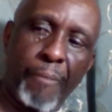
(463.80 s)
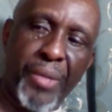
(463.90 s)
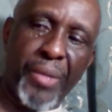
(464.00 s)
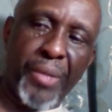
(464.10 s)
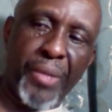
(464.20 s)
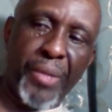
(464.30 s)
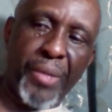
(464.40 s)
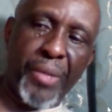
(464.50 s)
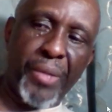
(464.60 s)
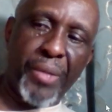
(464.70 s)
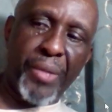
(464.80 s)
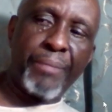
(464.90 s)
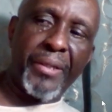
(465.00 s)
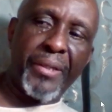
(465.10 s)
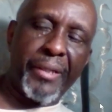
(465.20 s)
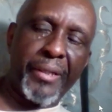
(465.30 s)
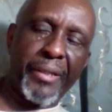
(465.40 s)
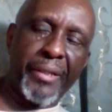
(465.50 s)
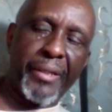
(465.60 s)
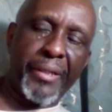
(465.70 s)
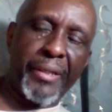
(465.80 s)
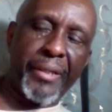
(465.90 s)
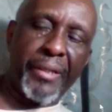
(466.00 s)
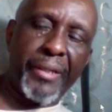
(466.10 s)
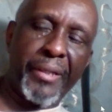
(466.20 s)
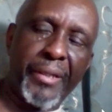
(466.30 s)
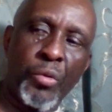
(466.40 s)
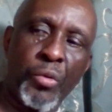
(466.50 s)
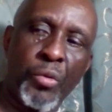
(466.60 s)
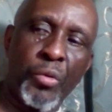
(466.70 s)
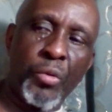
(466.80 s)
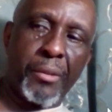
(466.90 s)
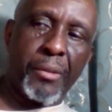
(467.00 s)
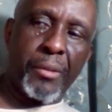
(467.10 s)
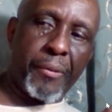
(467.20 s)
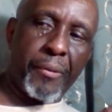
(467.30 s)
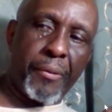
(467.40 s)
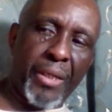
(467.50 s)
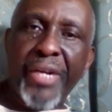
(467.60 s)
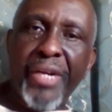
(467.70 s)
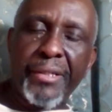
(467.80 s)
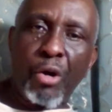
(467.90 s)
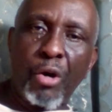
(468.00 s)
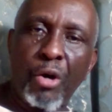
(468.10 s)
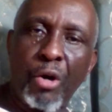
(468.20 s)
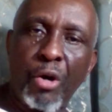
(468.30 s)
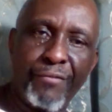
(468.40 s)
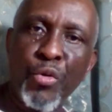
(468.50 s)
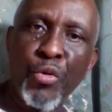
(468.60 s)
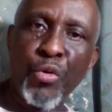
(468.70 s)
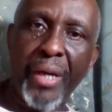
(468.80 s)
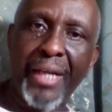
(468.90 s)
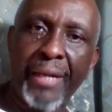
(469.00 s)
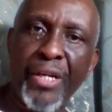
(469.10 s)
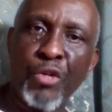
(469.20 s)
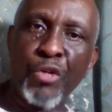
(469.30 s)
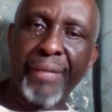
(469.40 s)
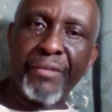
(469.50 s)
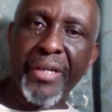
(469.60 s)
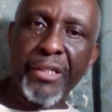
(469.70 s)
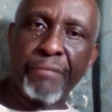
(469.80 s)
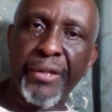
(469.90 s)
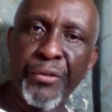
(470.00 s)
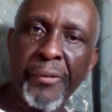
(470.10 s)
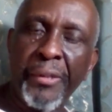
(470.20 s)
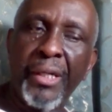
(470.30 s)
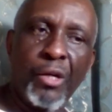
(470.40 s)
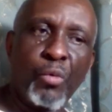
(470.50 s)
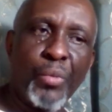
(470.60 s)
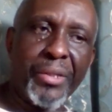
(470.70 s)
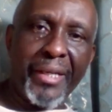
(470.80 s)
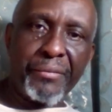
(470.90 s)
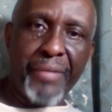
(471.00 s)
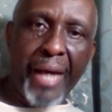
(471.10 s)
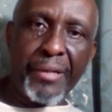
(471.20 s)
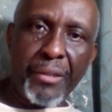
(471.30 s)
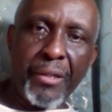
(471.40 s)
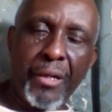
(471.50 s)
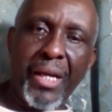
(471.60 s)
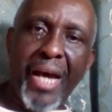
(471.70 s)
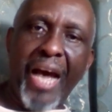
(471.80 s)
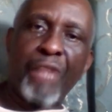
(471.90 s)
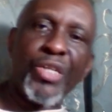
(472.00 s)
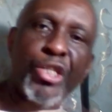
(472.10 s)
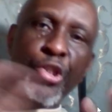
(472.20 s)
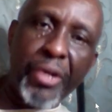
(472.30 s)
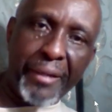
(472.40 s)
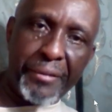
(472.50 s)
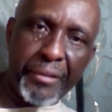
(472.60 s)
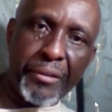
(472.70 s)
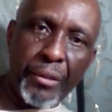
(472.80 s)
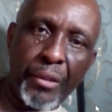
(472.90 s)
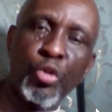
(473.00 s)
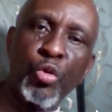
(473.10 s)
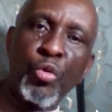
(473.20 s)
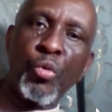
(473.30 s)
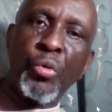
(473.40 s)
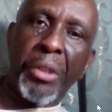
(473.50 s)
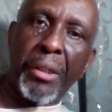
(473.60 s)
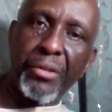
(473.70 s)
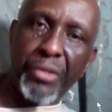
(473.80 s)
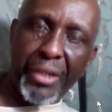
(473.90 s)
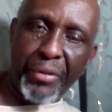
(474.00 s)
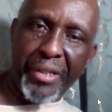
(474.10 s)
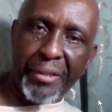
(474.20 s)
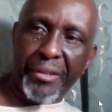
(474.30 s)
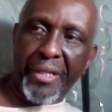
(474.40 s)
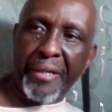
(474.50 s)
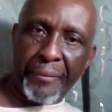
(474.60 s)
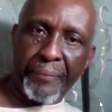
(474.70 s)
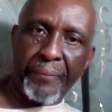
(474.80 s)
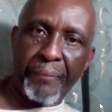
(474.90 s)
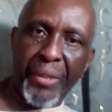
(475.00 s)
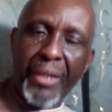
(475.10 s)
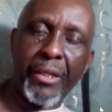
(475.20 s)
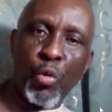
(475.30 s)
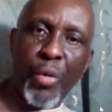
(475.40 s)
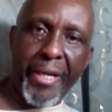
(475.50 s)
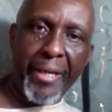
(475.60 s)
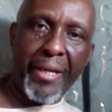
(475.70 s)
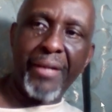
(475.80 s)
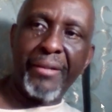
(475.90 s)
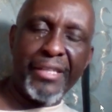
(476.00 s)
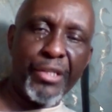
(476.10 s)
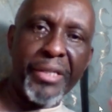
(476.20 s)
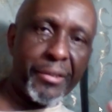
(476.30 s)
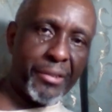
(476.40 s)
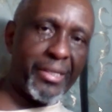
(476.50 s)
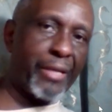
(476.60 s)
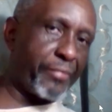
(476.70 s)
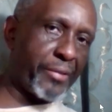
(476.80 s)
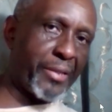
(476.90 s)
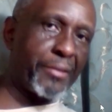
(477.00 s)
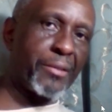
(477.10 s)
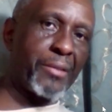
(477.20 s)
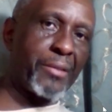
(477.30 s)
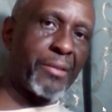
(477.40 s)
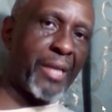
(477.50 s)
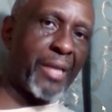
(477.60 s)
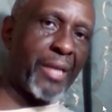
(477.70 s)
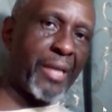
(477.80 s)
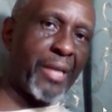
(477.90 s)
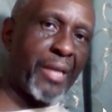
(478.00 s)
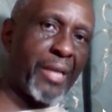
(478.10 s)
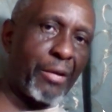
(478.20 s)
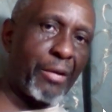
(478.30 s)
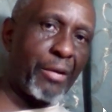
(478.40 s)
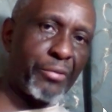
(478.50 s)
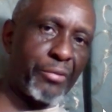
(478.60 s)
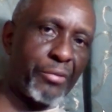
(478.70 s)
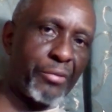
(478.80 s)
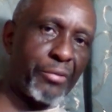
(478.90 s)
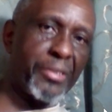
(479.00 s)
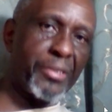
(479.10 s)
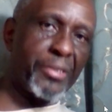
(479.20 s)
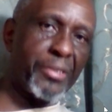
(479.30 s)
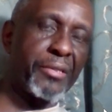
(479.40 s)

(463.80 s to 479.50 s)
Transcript: take what the restaurant is offering, that the restaurant feels is special, like they have a menu, and that menu might be very special. We take that and we showcase it to Generation Z in a way that Generation Z says, now this is nice. That's the big picture.